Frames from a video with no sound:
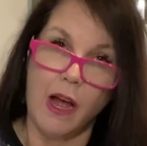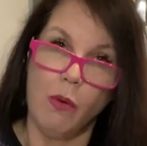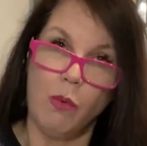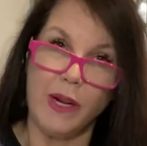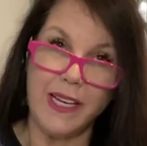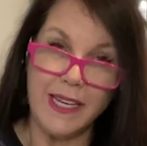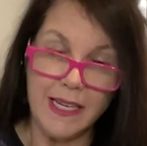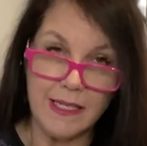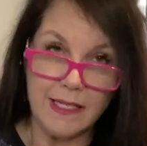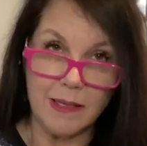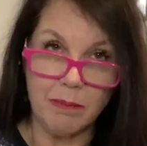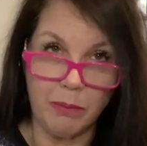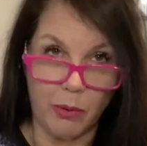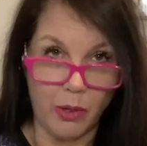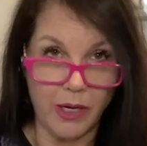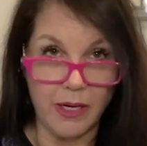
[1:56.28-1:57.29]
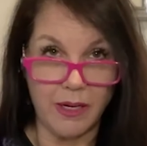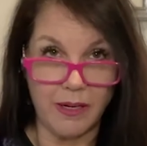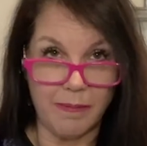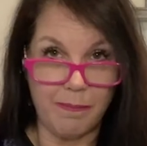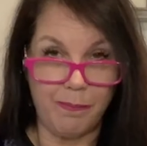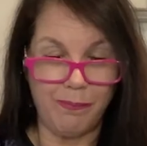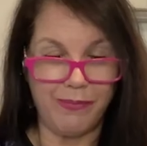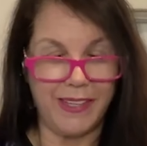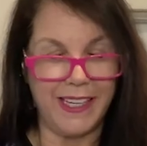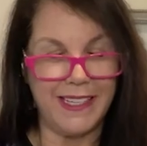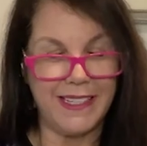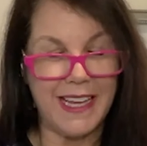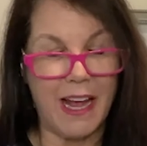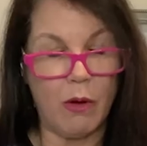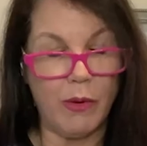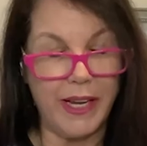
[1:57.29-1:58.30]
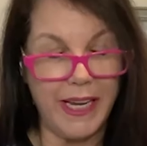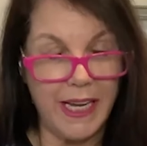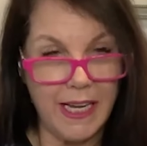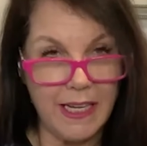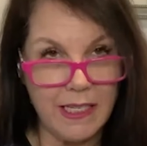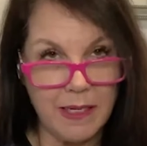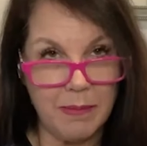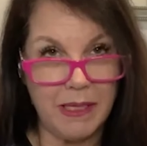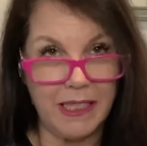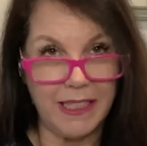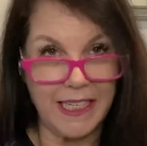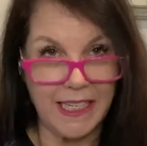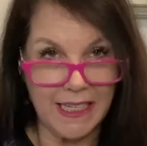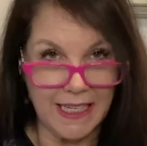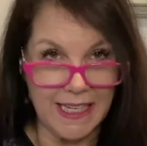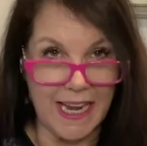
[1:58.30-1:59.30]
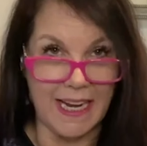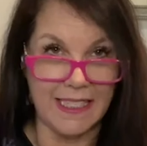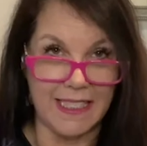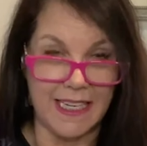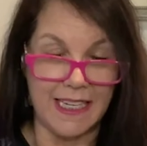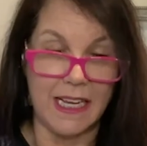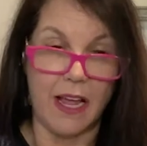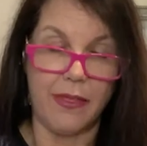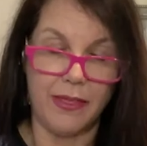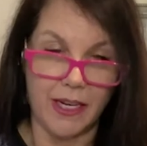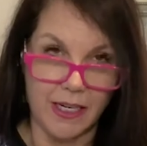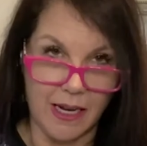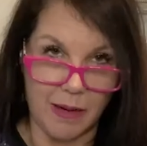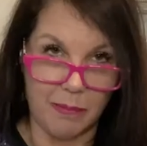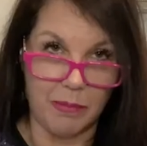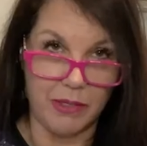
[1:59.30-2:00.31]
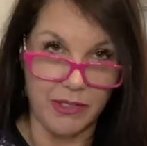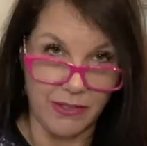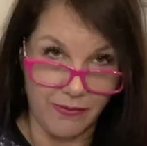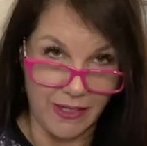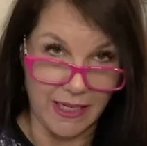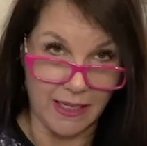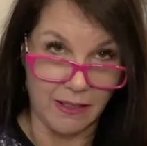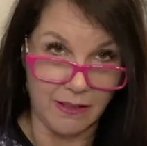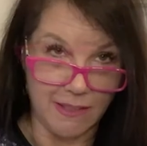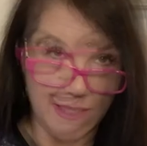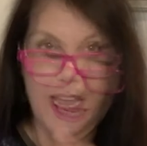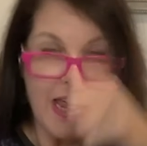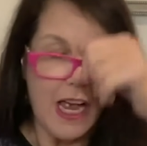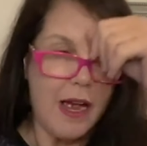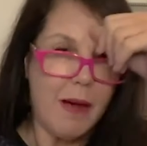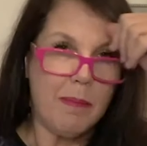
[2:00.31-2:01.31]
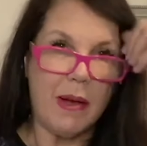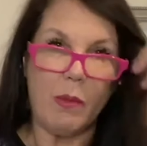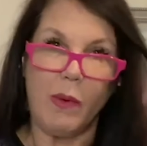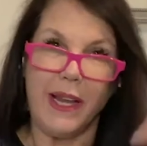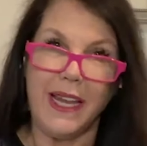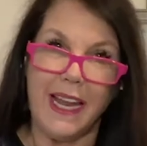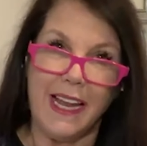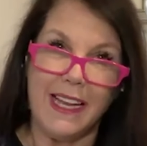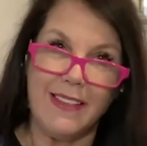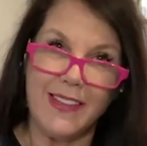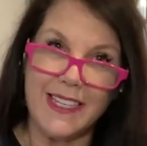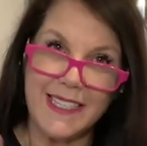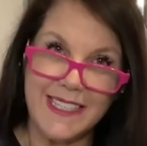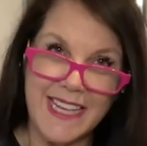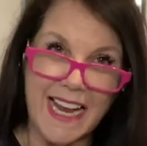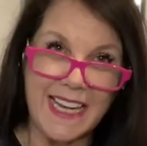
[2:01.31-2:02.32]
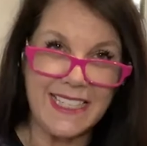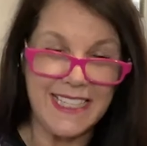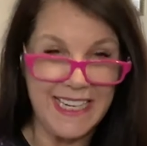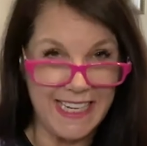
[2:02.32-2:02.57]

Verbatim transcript: what is important is how intimately connected the couples feel. But when the sexy